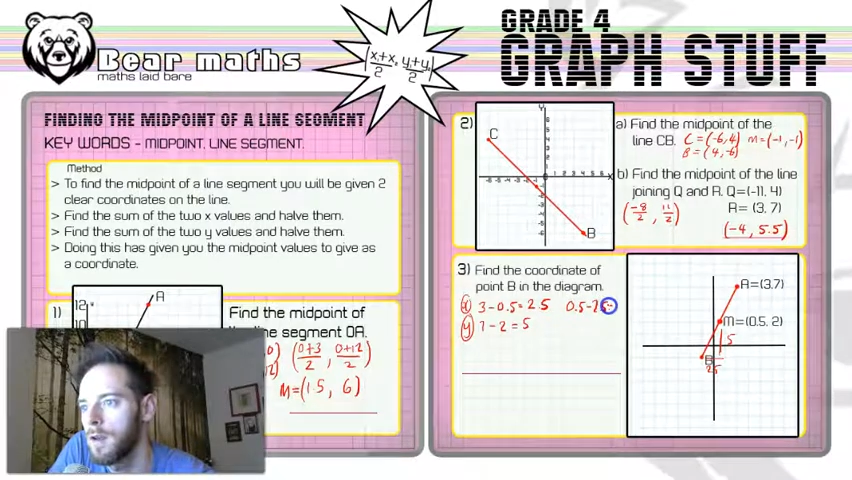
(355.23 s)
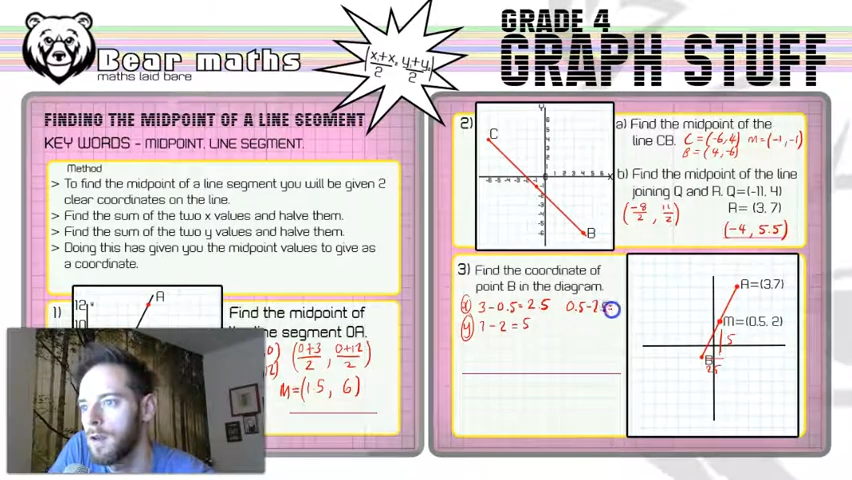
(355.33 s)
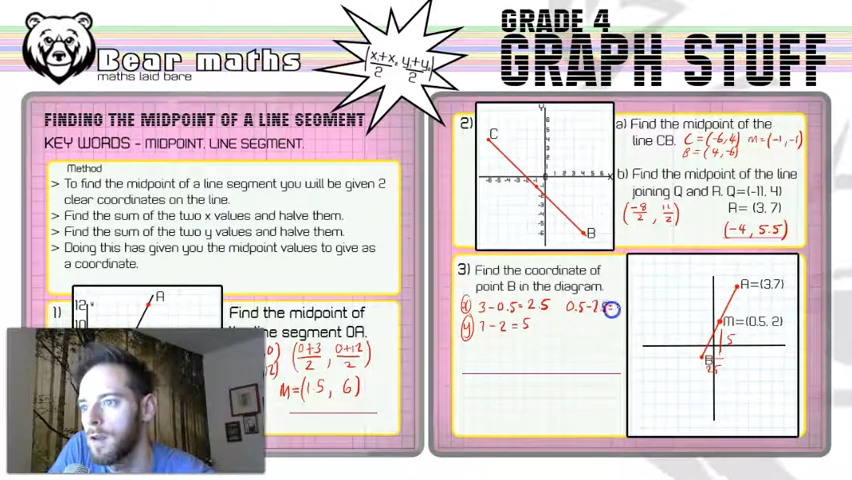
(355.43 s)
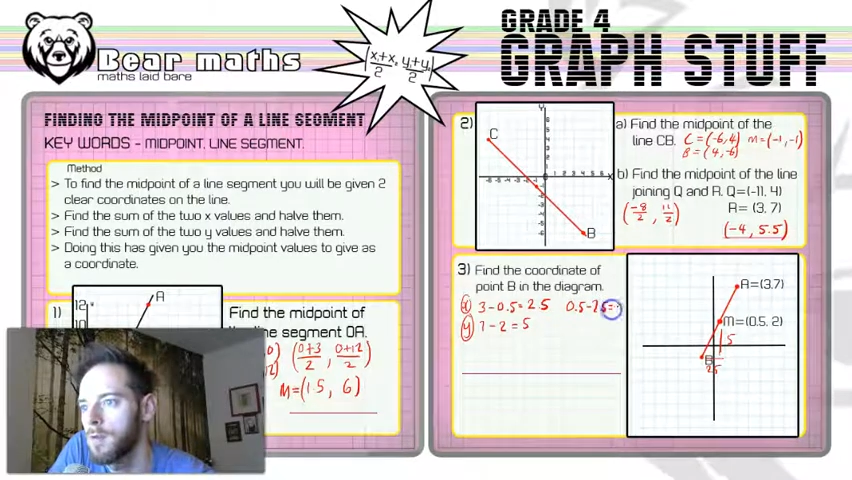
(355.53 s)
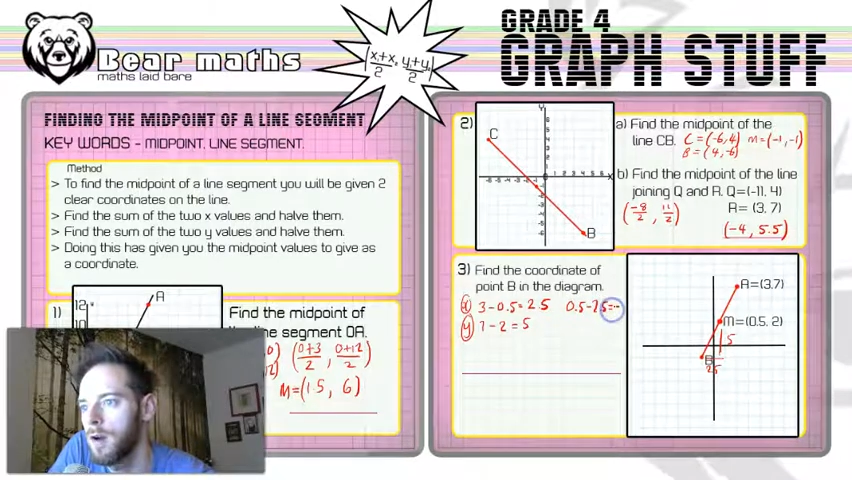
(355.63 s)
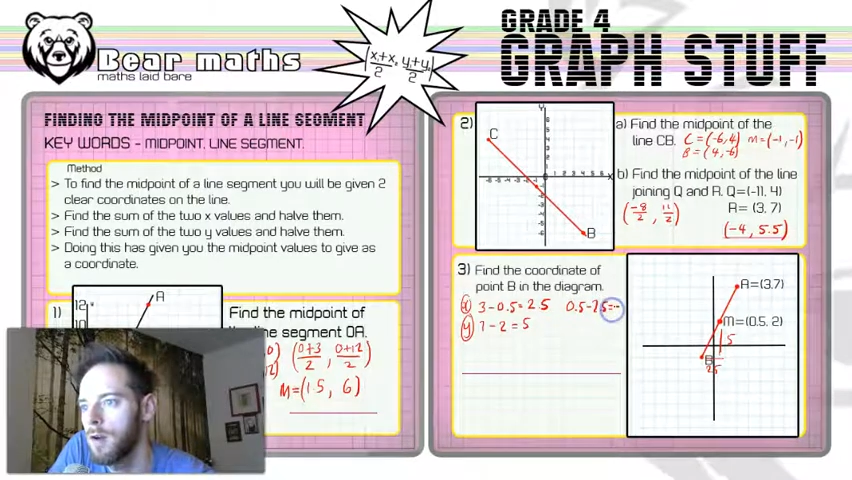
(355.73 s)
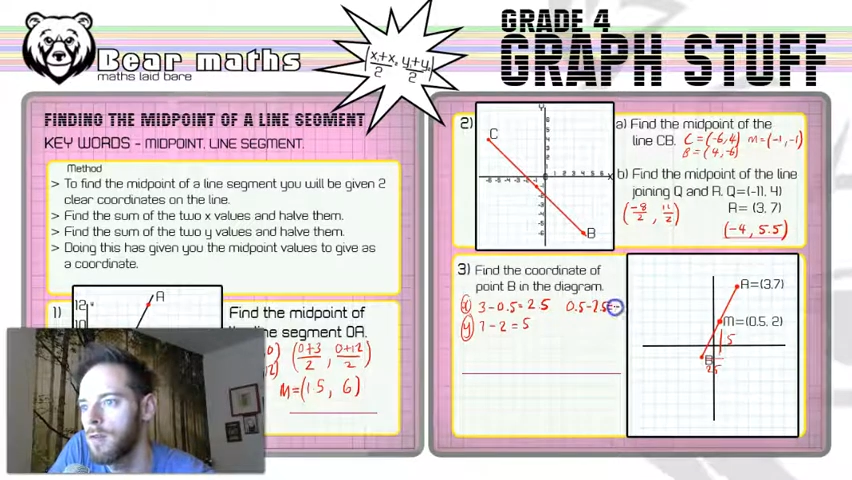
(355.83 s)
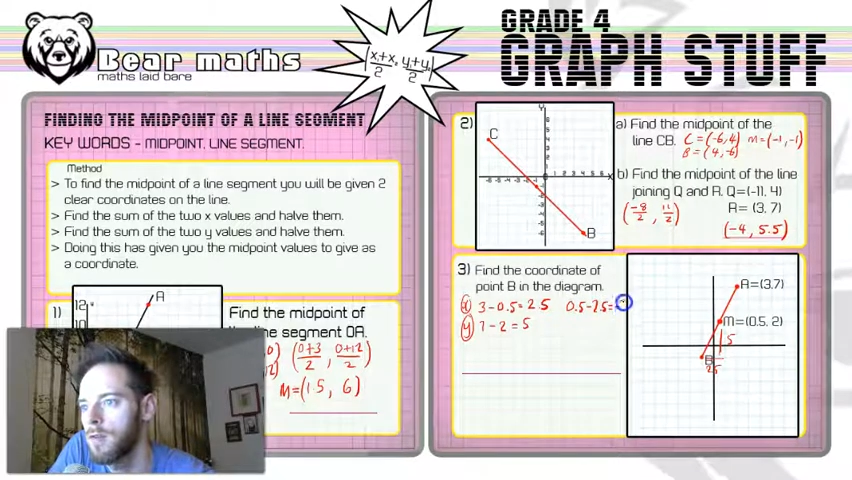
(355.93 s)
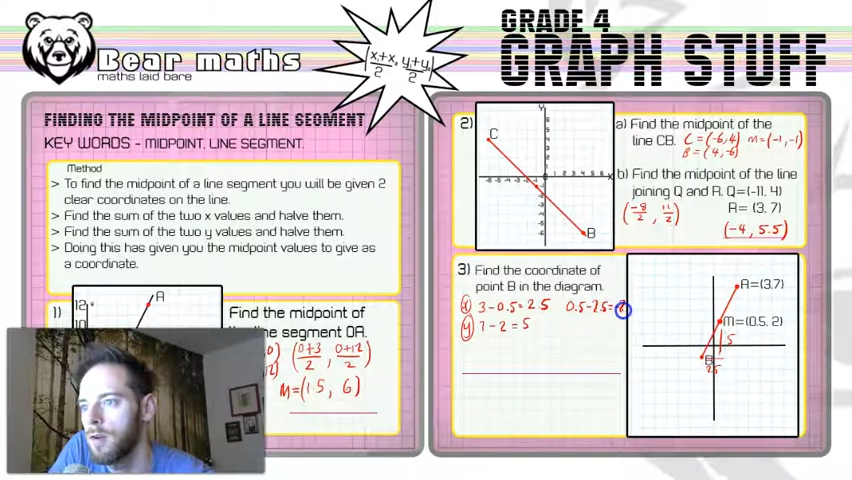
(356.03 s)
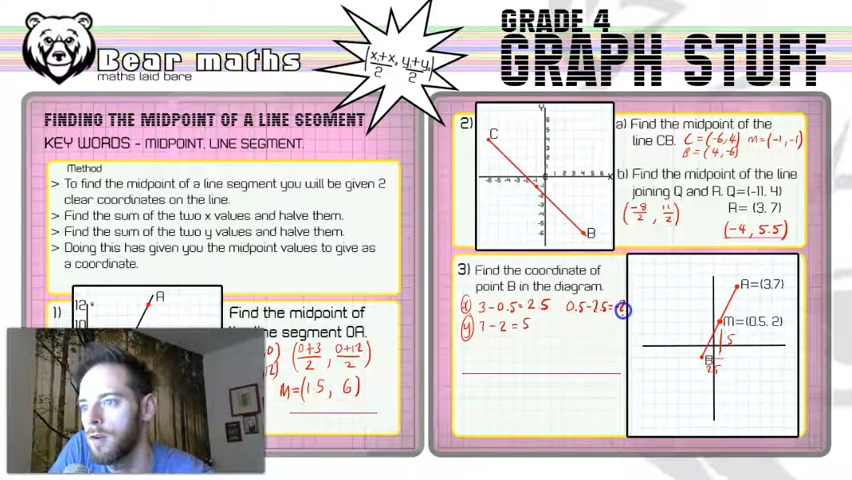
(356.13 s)
is minus
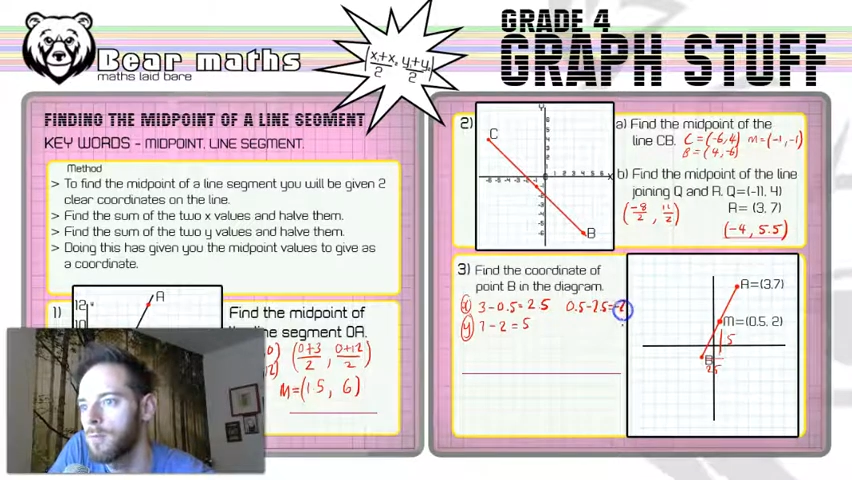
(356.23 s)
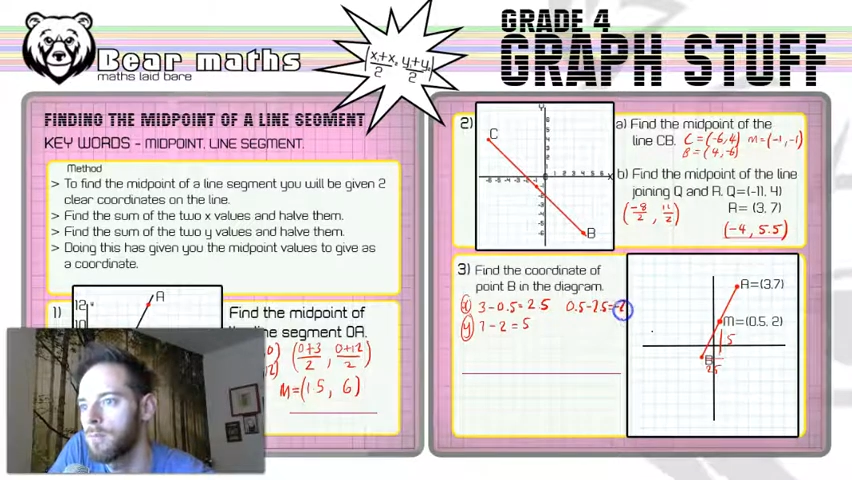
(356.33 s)
2.